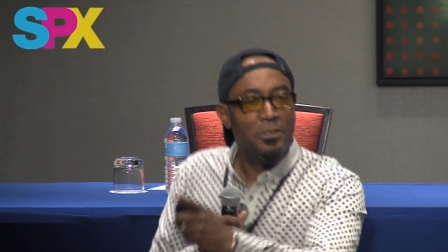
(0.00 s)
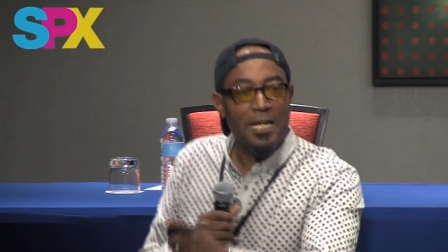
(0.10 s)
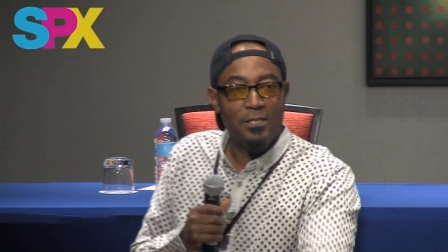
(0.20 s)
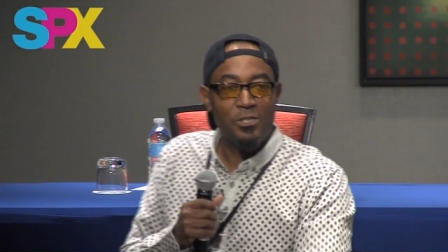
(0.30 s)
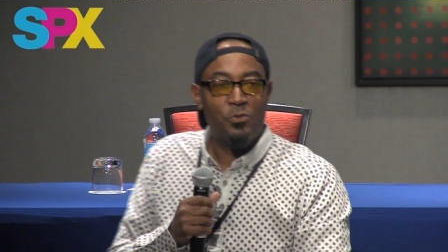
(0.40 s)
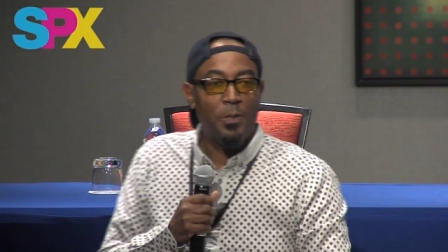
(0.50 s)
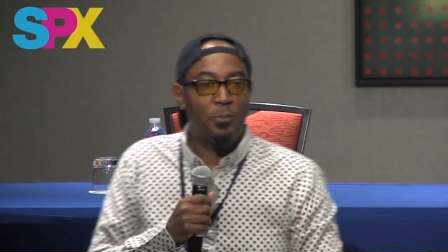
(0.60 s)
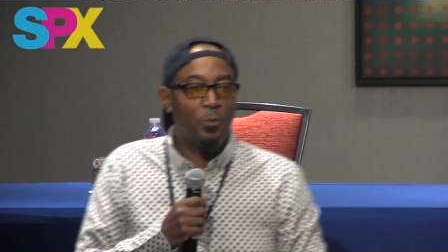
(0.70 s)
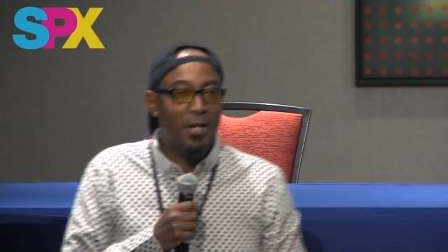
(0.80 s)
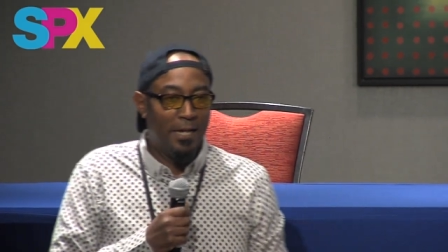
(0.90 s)
that
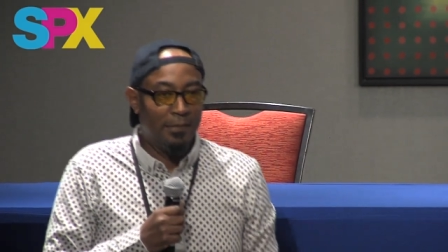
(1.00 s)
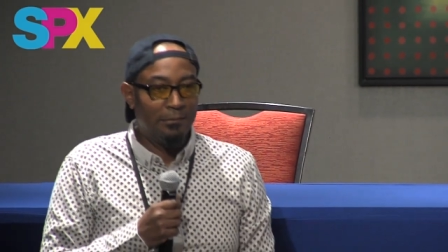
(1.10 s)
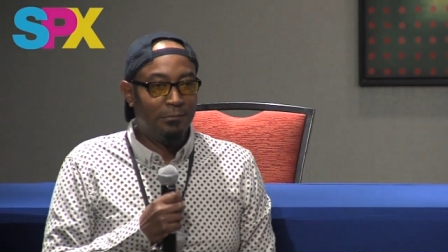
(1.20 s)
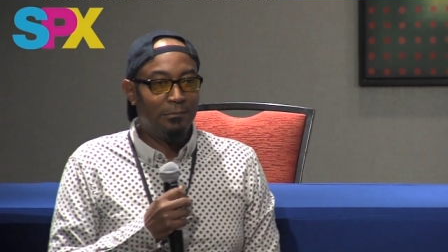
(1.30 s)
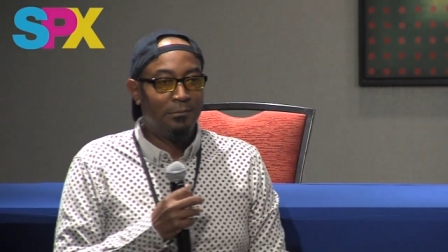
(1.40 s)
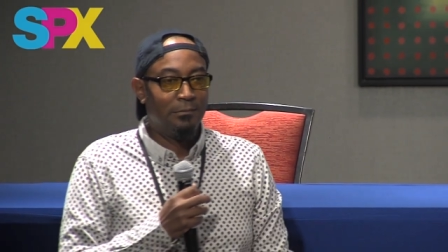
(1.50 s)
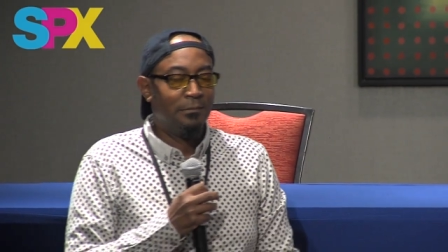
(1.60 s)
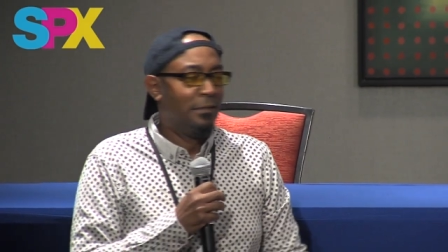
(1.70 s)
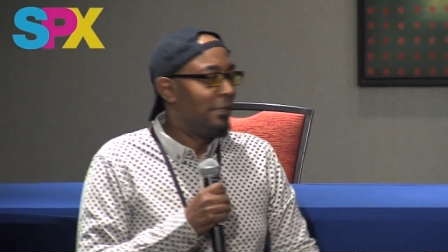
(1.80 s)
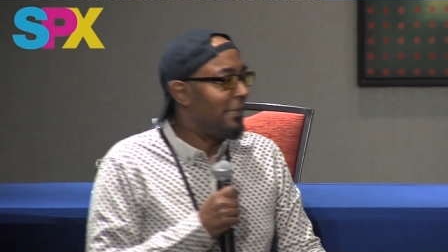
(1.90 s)
strip ran,
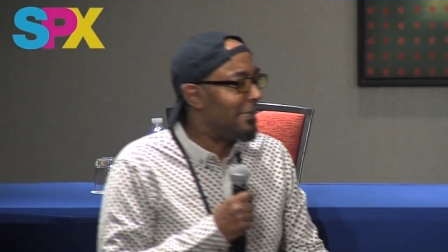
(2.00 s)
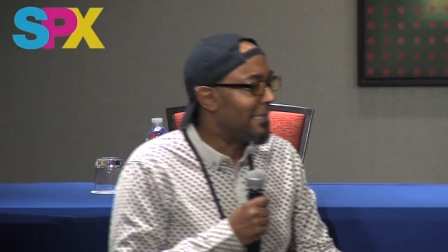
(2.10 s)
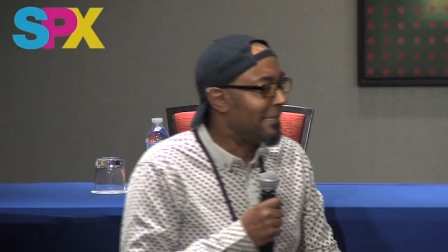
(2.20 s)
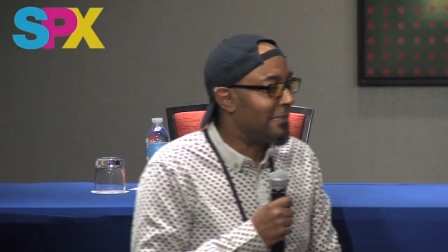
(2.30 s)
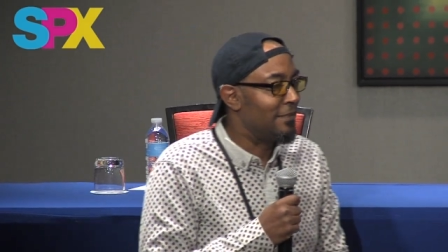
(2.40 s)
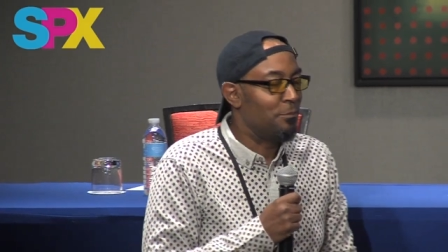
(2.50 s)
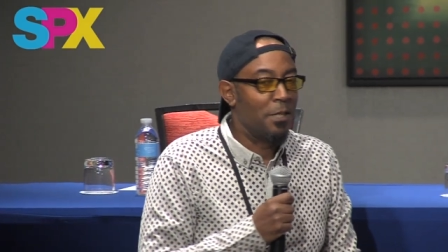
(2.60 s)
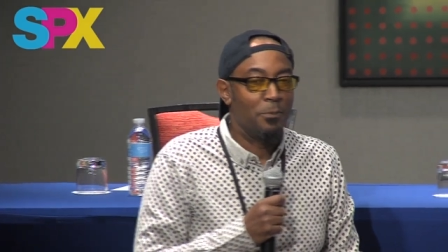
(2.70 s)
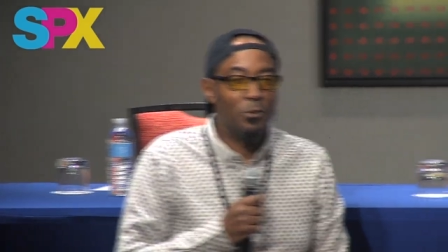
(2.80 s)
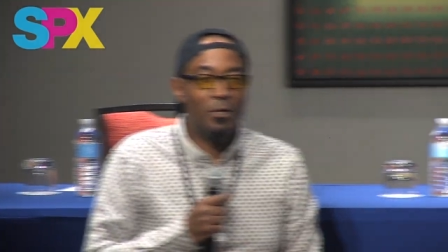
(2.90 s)
in I think
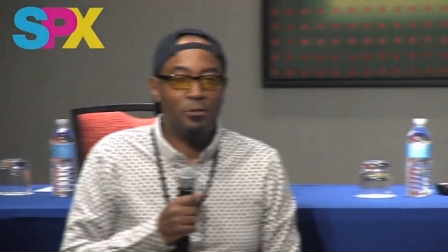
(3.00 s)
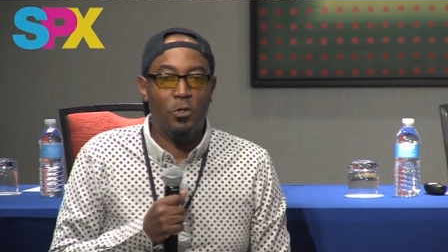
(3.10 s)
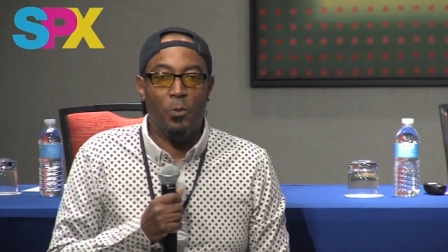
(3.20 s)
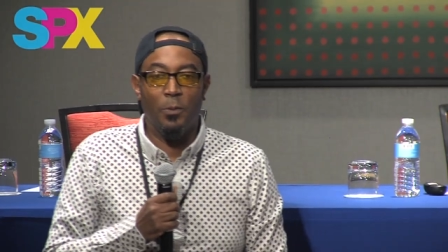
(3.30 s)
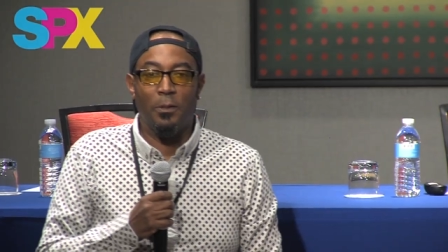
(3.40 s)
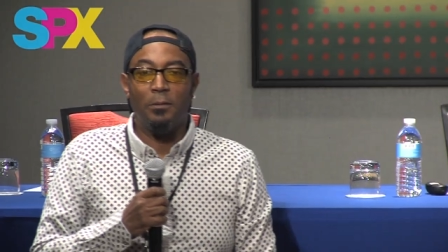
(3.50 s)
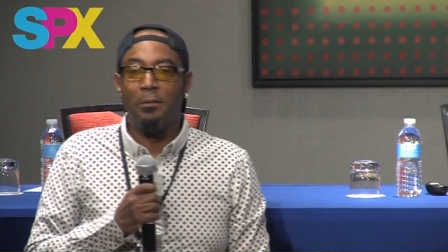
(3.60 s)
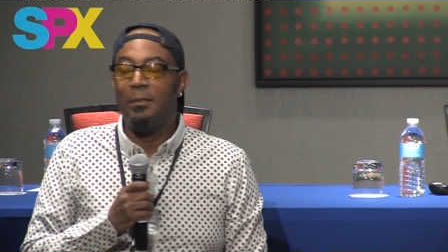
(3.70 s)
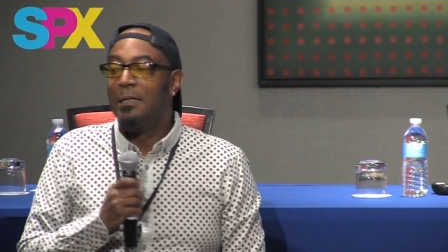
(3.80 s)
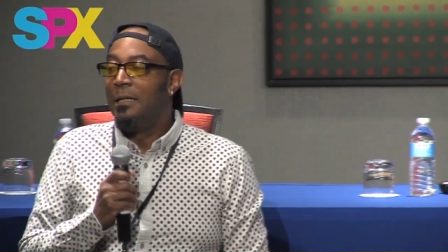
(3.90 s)
September or October,
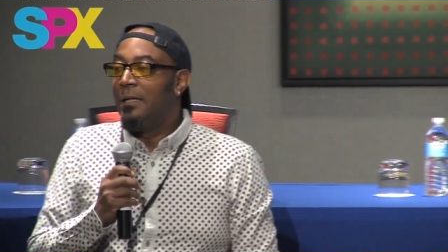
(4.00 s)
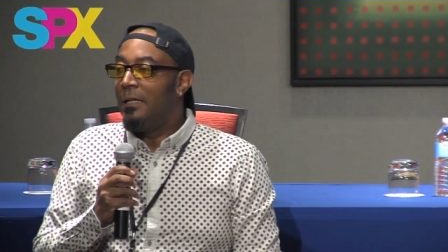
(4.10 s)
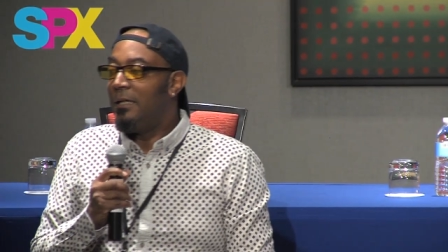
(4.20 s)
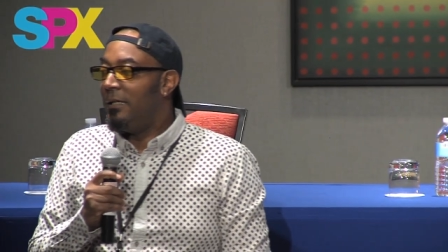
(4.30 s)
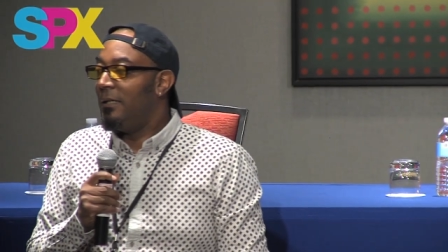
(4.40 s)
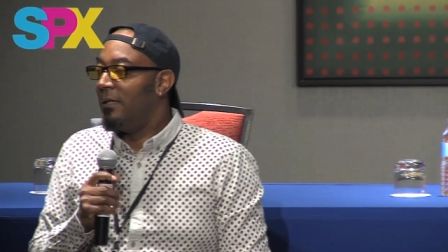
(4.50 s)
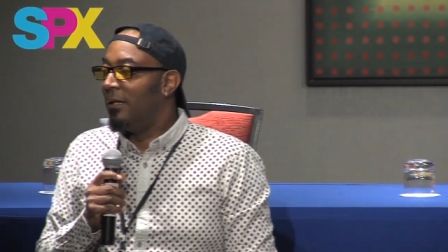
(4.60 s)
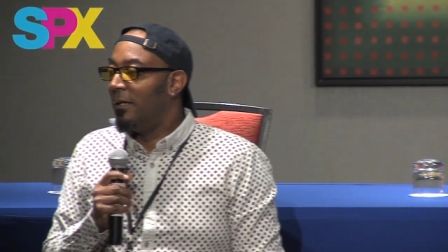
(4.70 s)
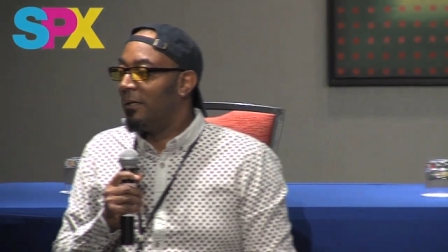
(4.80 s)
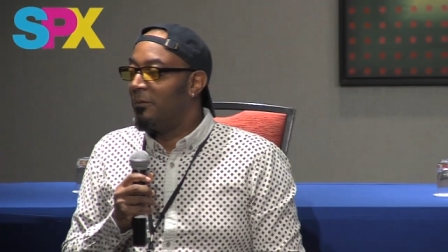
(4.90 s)
he
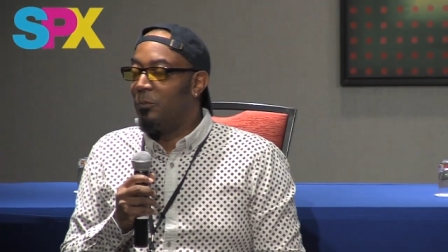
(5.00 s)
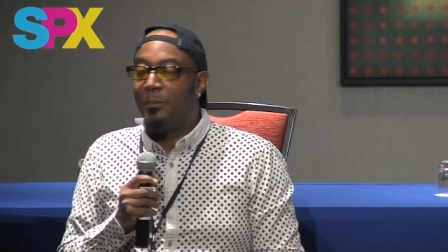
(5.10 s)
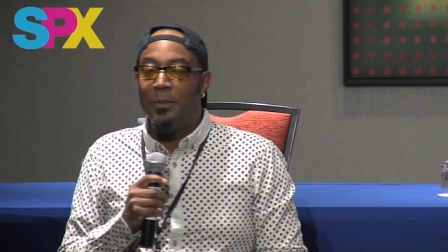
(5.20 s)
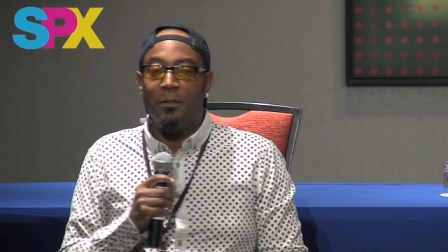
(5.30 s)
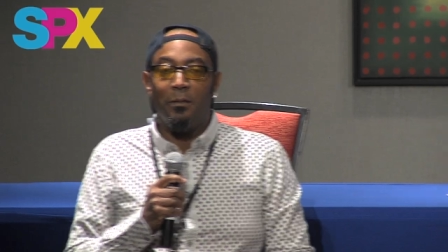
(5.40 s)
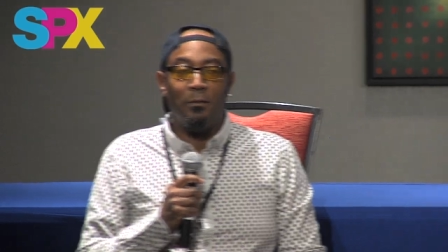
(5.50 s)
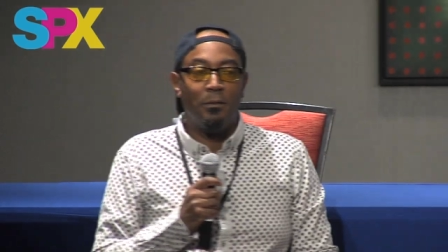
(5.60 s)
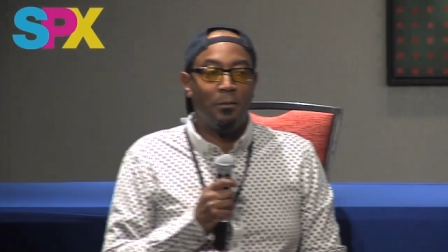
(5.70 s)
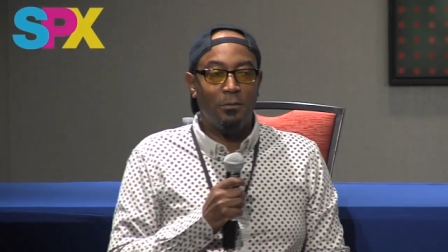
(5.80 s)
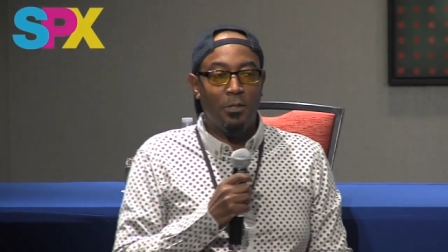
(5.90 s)

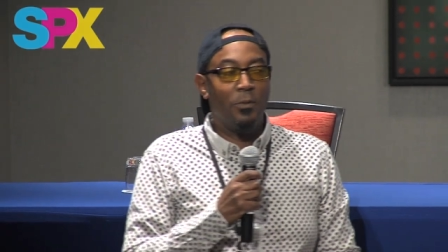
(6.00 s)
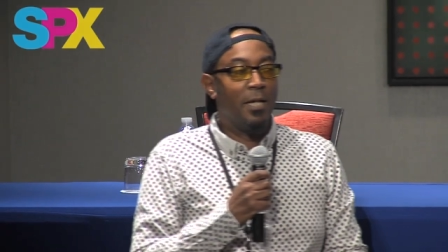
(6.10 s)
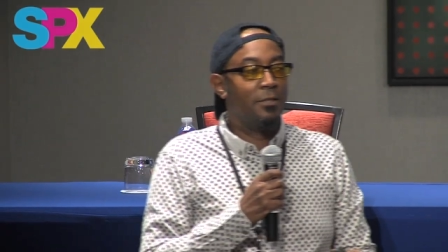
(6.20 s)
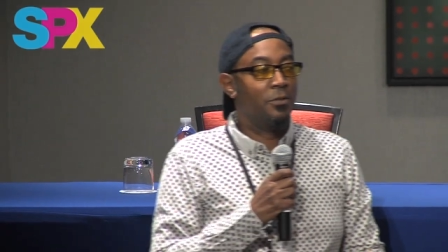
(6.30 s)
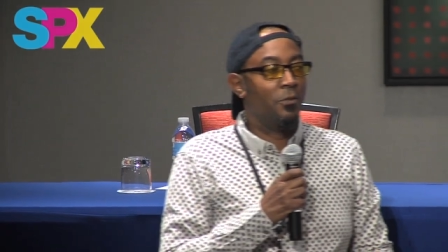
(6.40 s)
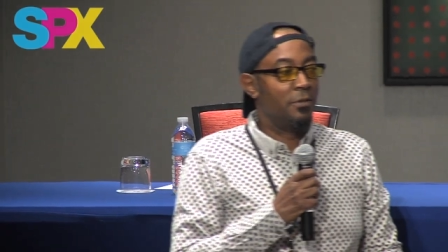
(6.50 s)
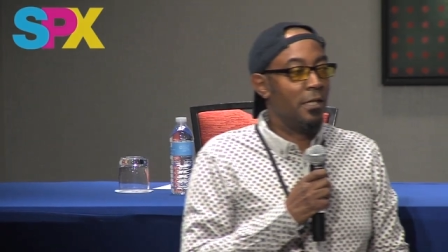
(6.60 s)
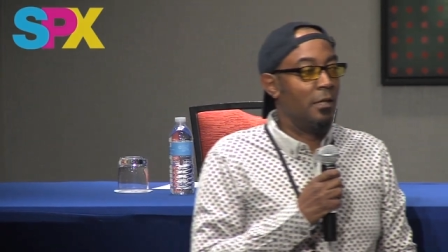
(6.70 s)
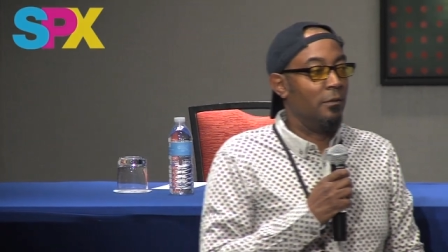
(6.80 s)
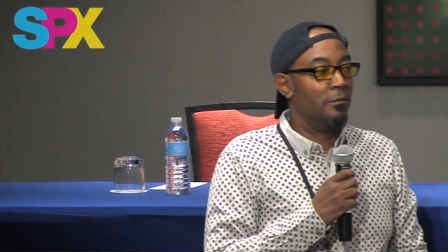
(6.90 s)
repealed Don't Ask, Don't
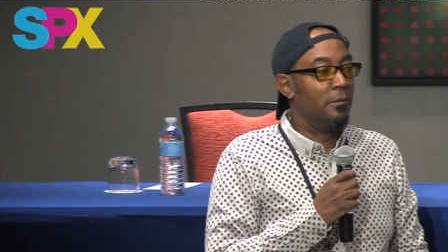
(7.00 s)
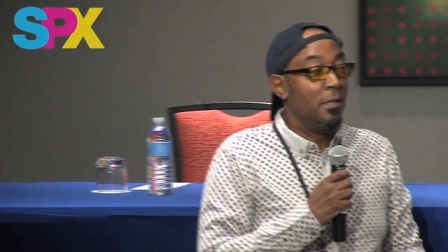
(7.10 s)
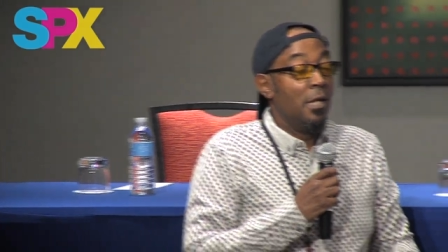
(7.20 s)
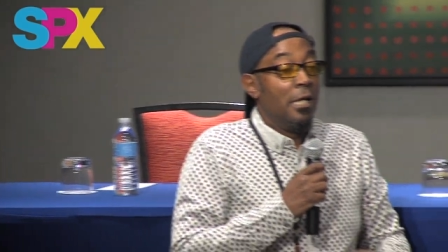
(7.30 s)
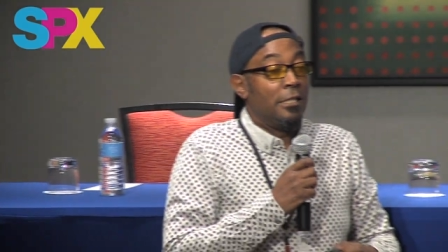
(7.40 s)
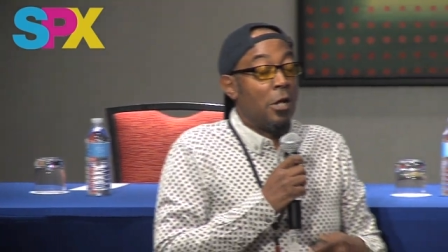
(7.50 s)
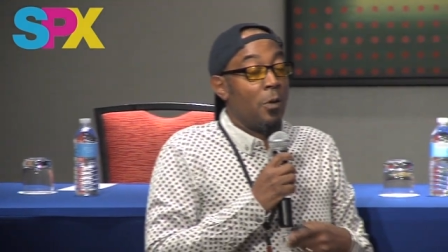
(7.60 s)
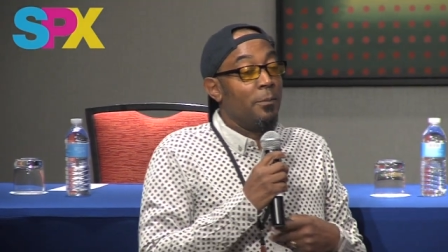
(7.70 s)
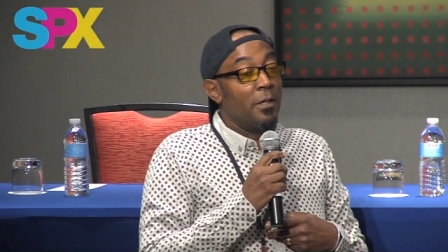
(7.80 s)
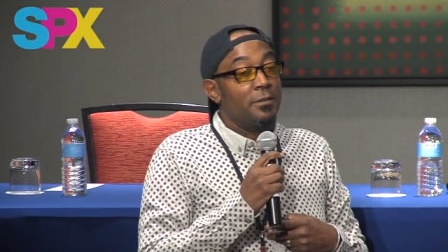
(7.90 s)
Tell. Now,
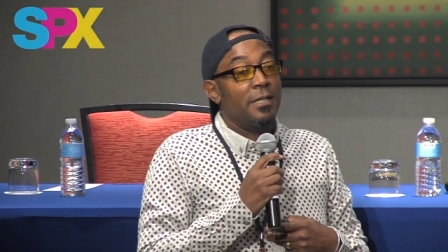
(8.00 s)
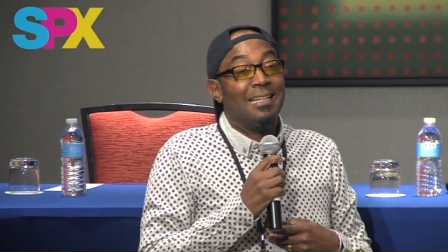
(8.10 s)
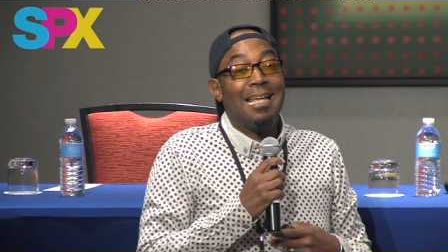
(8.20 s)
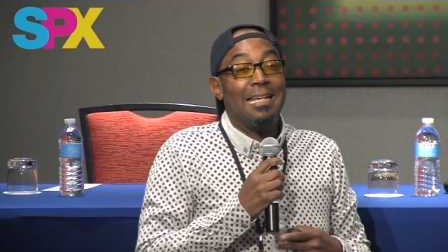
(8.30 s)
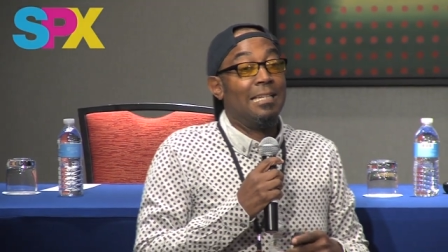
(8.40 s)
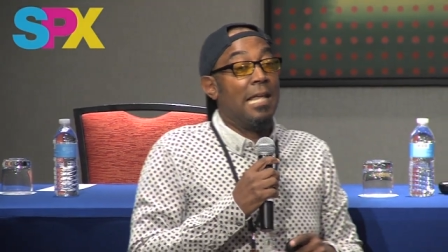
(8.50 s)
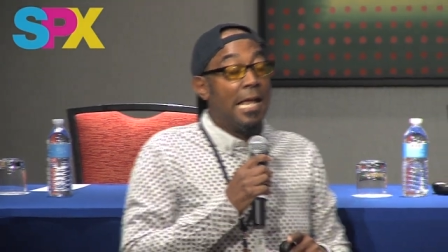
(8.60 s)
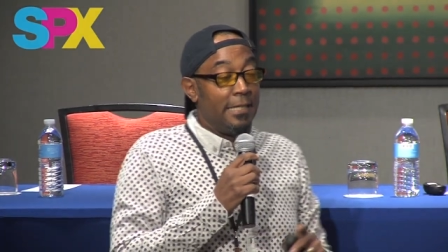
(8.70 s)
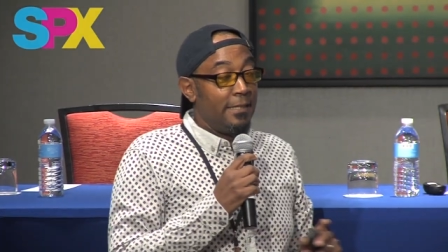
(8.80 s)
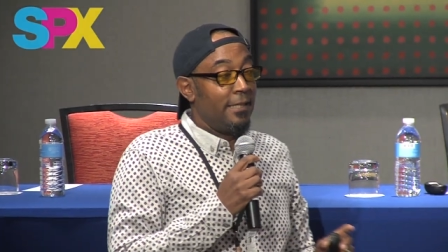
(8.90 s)
I'm not saying I had
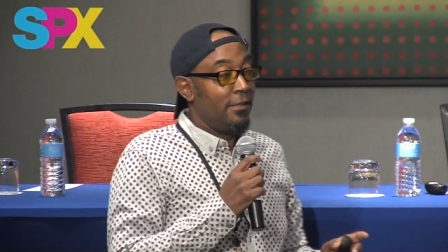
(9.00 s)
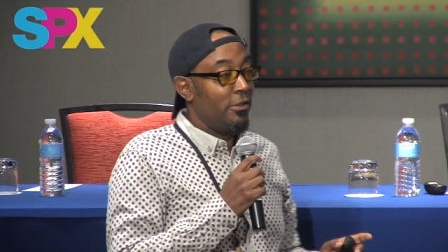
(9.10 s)
anything